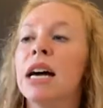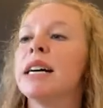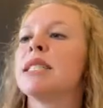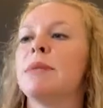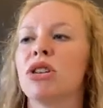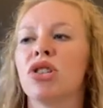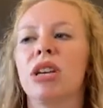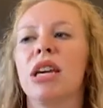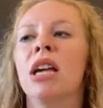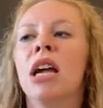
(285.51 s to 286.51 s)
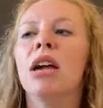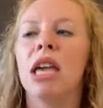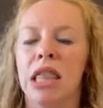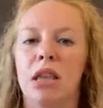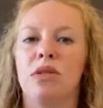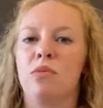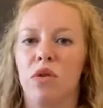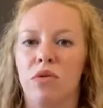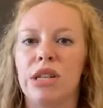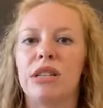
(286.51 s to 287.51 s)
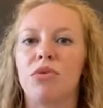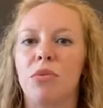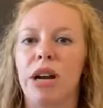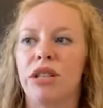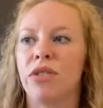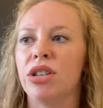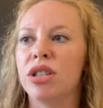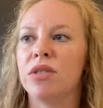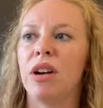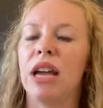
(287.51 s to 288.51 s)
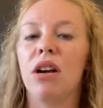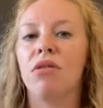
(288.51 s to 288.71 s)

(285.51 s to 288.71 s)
especially in those more reasonable price ranges, right?